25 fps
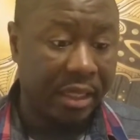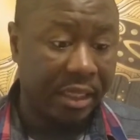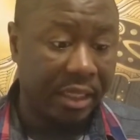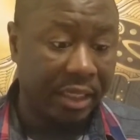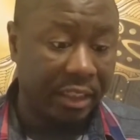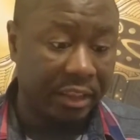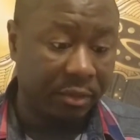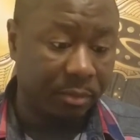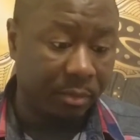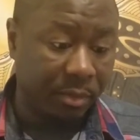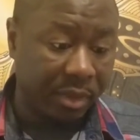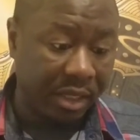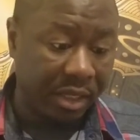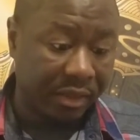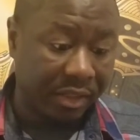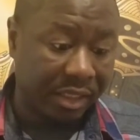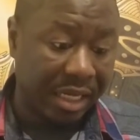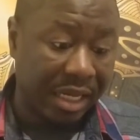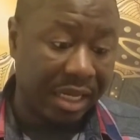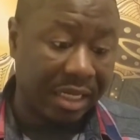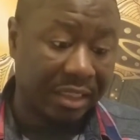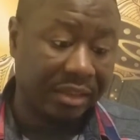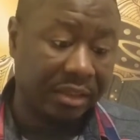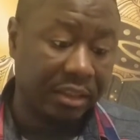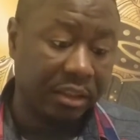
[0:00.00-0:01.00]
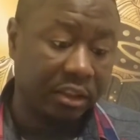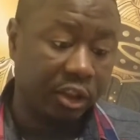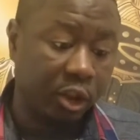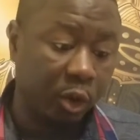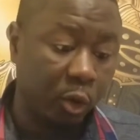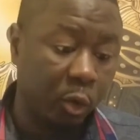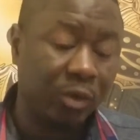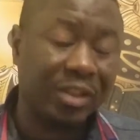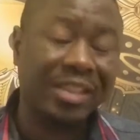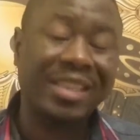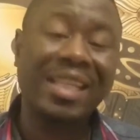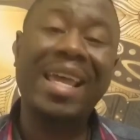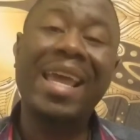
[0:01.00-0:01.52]
And each month
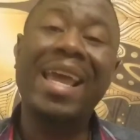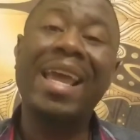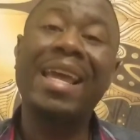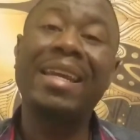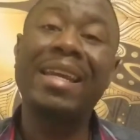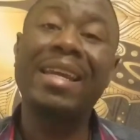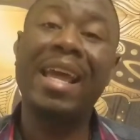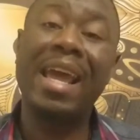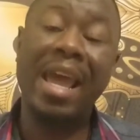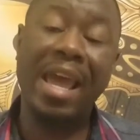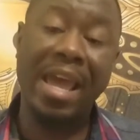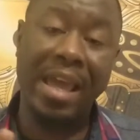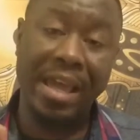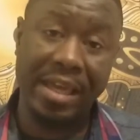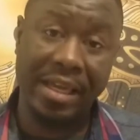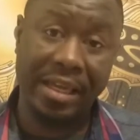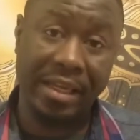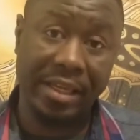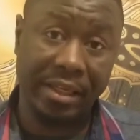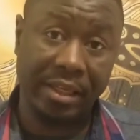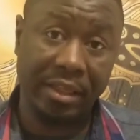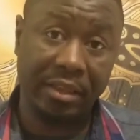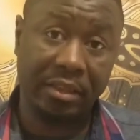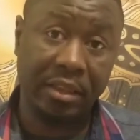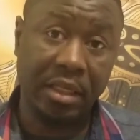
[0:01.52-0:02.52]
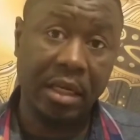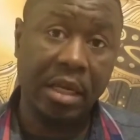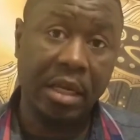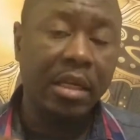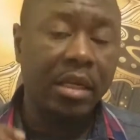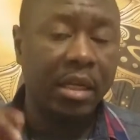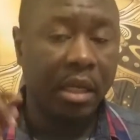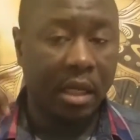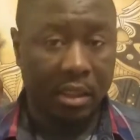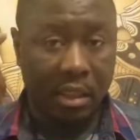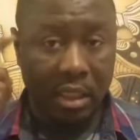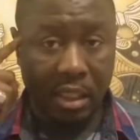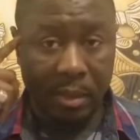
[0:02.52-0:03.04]
constitutes an age.
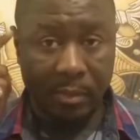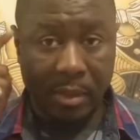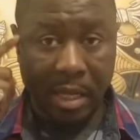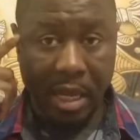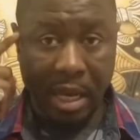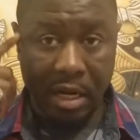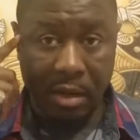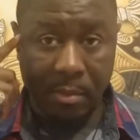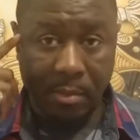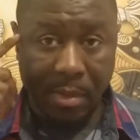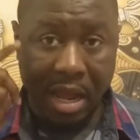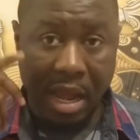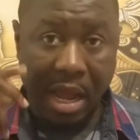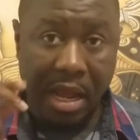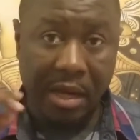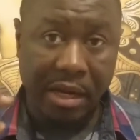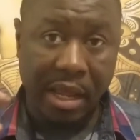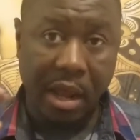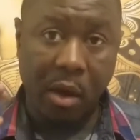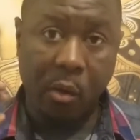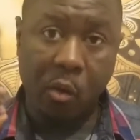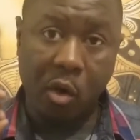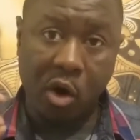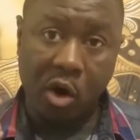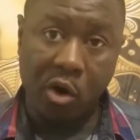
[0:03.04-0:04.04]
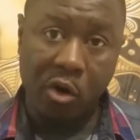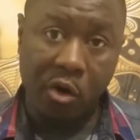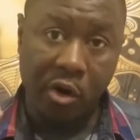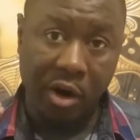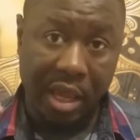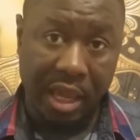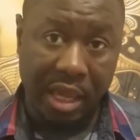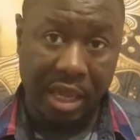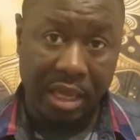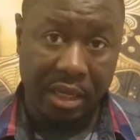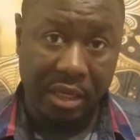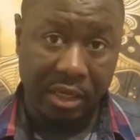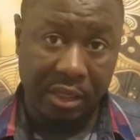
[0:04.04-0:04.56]
Now keep that in mind, that
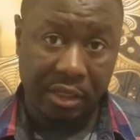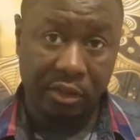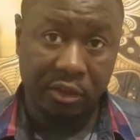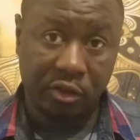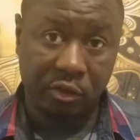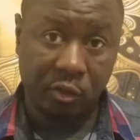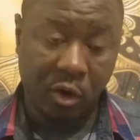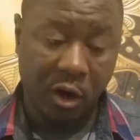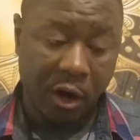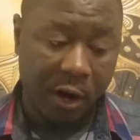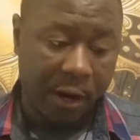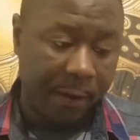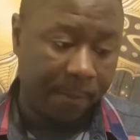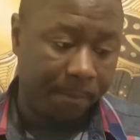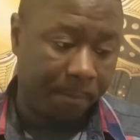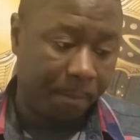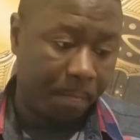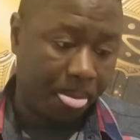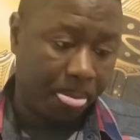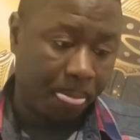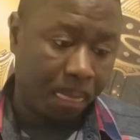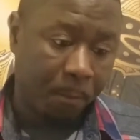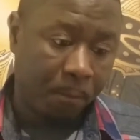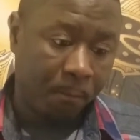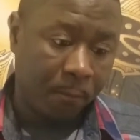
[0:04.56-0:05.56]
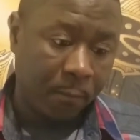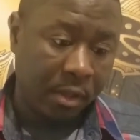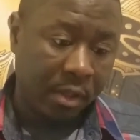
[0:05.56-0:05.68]
word age, right?